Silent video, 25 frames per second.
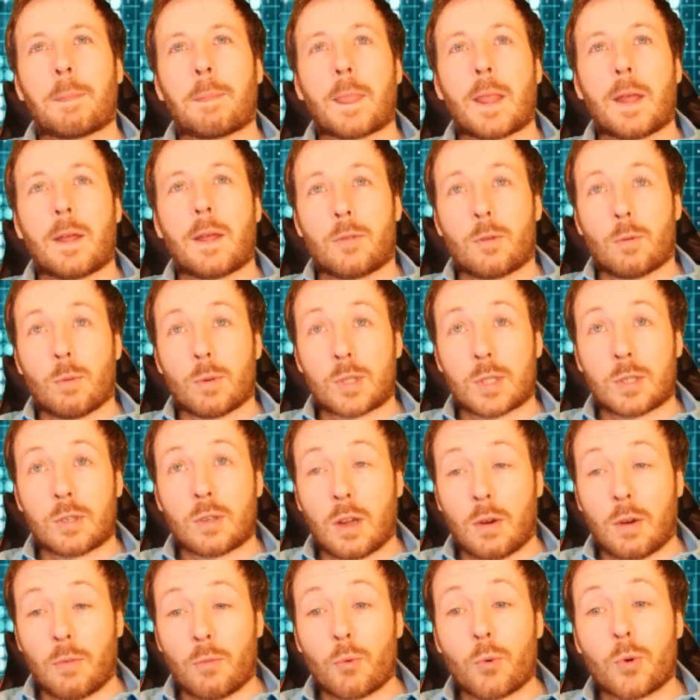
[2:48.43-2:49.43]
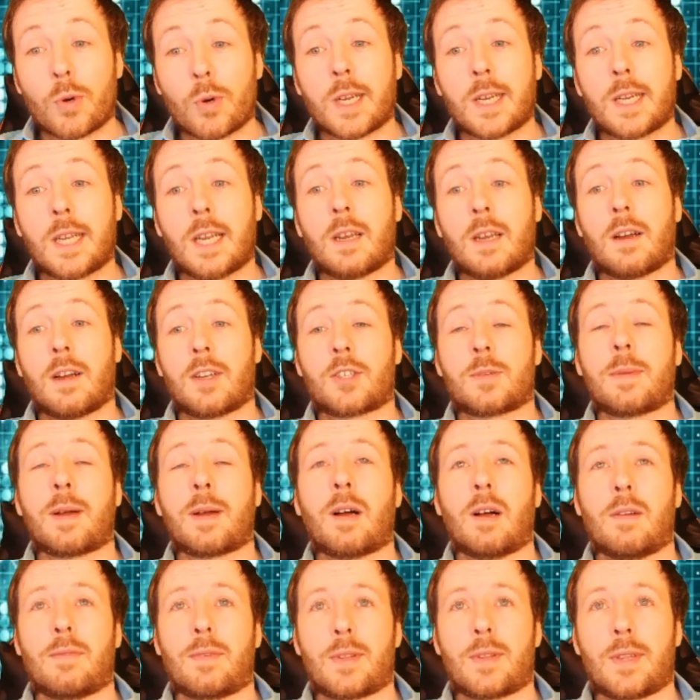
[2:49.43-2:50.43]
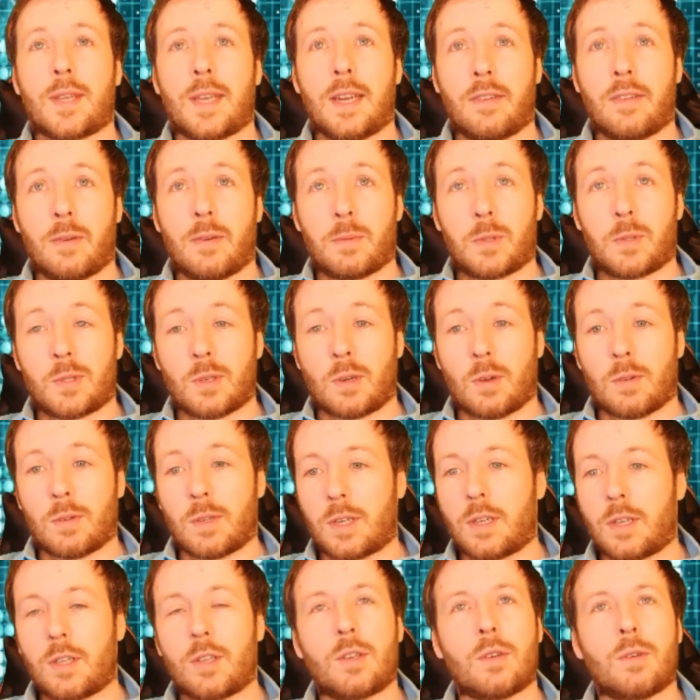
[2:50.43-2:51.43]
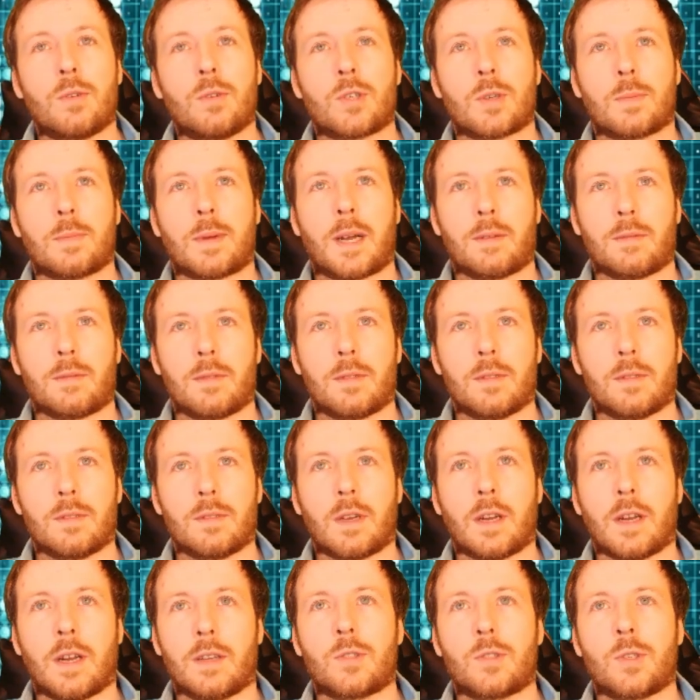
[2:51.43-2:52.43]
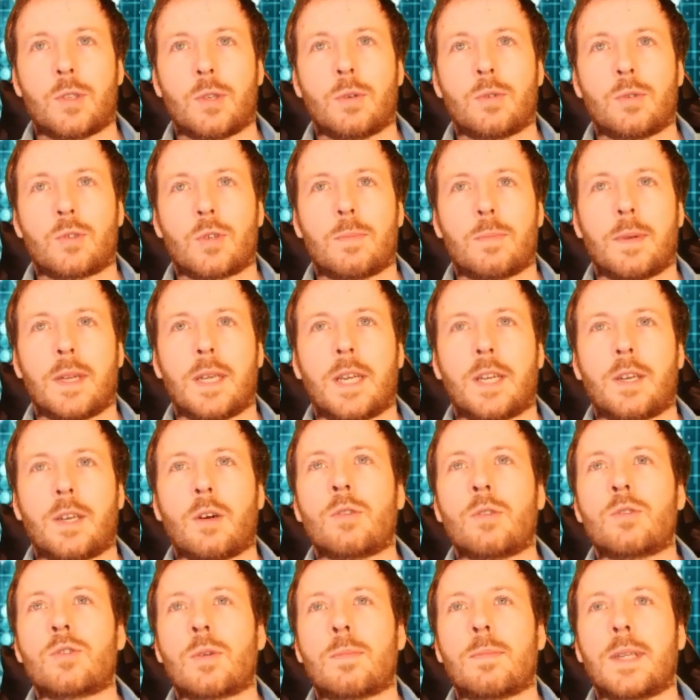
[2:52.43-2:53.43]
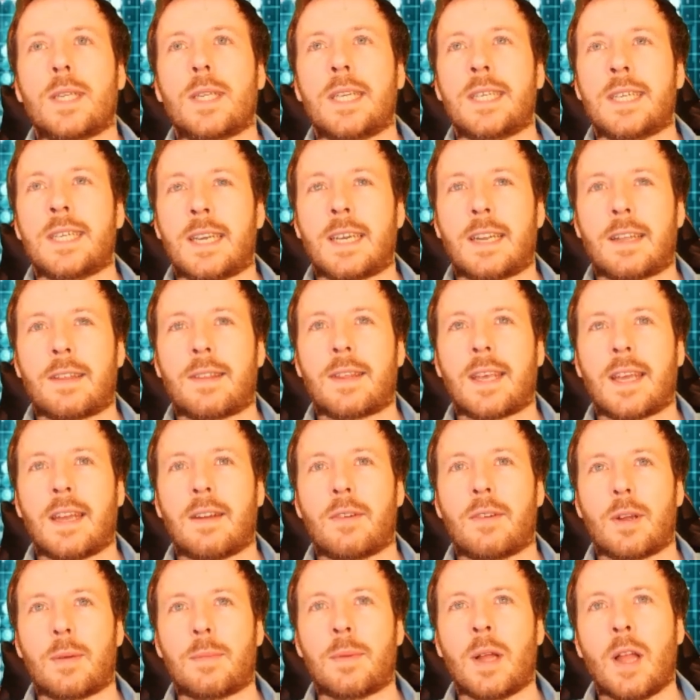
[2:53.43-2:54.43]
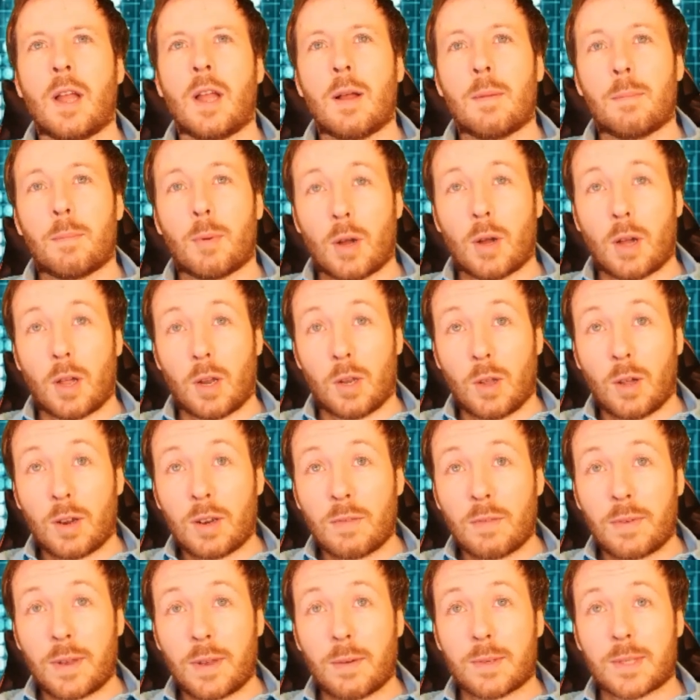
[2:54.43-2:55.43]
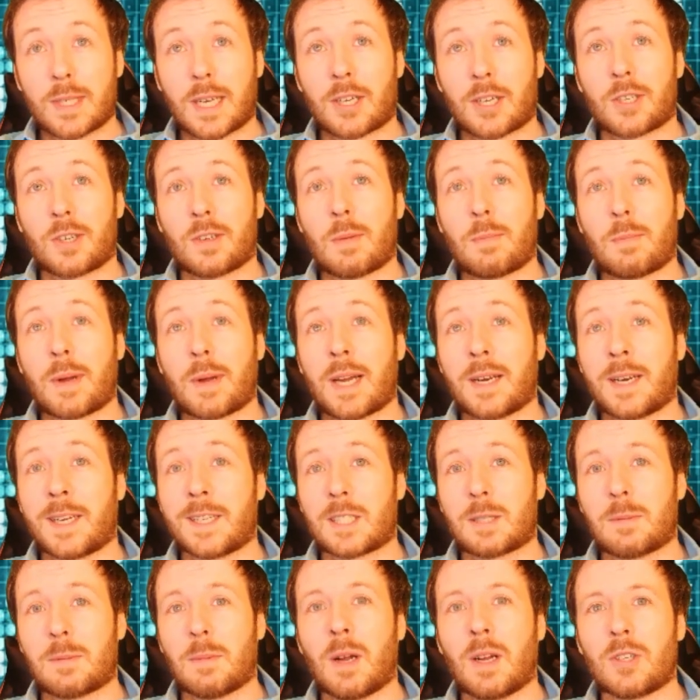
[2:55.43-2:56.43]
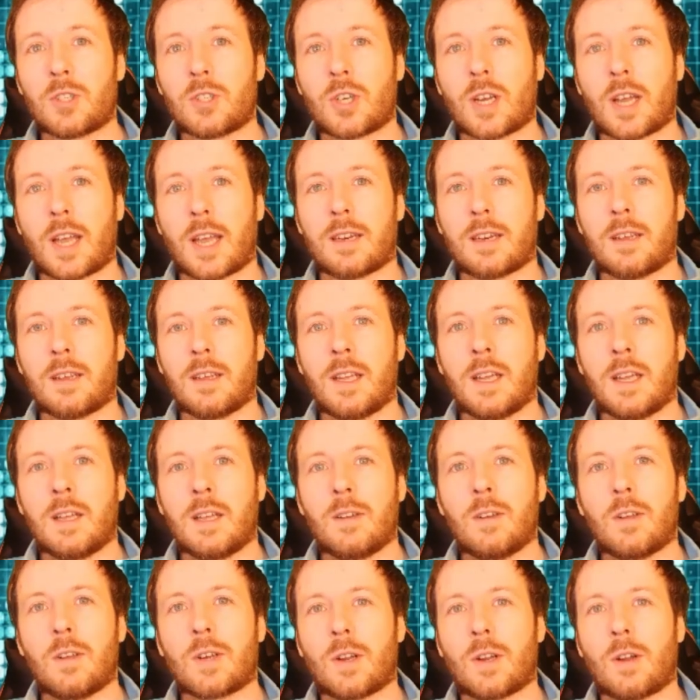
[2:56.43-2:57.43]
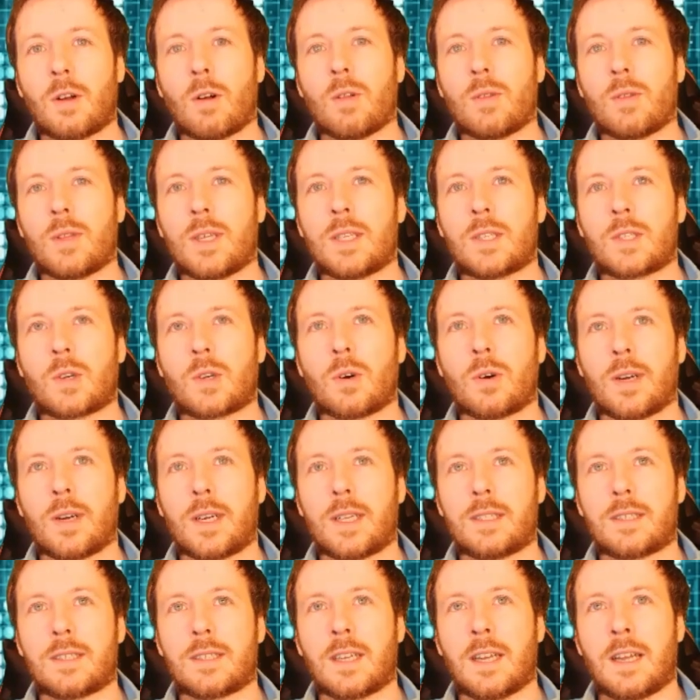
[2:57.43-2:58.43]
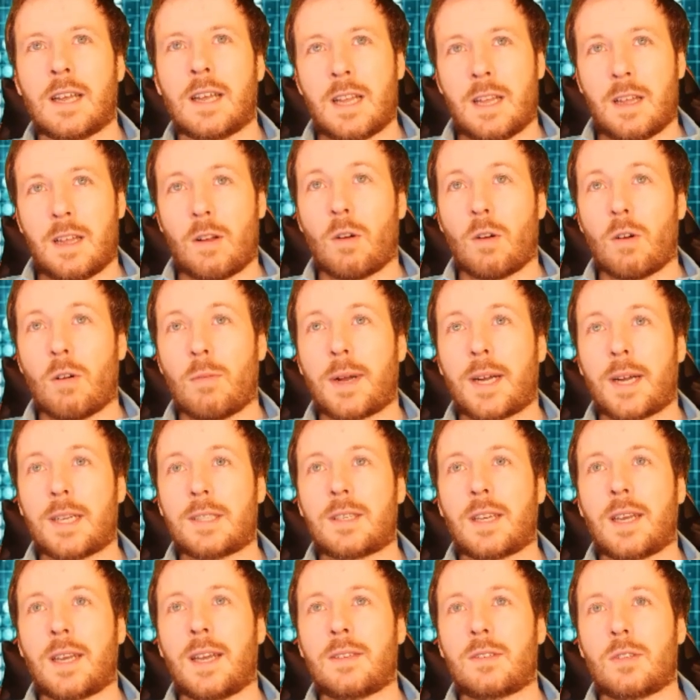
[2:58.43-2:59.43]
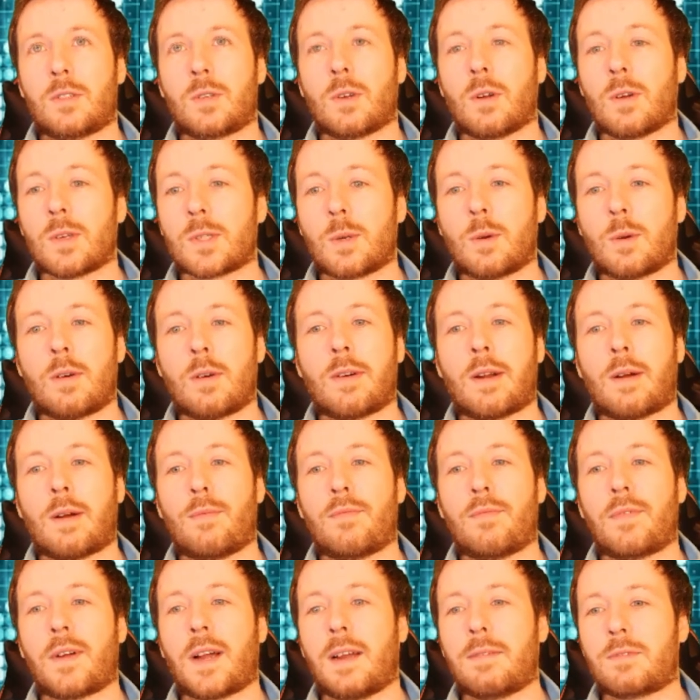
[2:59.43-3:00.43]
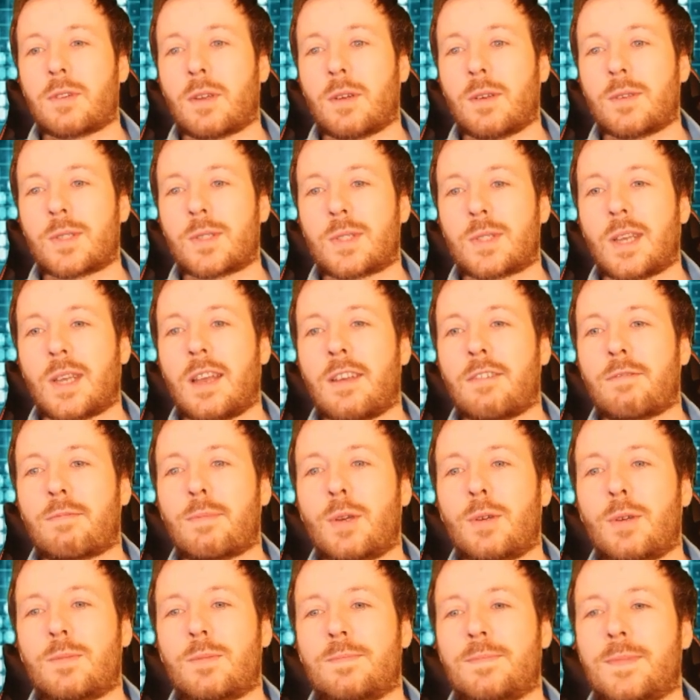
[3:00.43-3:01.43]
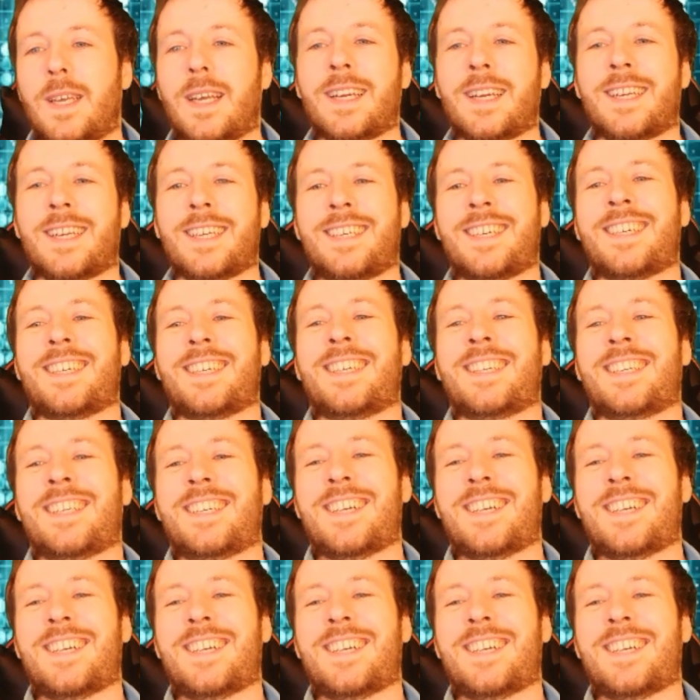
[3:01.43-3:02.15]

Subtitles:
there was a really large amount of Ethereum stolen, a huge amount, 200 million, 100 million in Ethereum. But a lot of it was actually on the Binance Smart Chain. Look at all these coins. Oh my days, it's also around $5 a SafeMoon.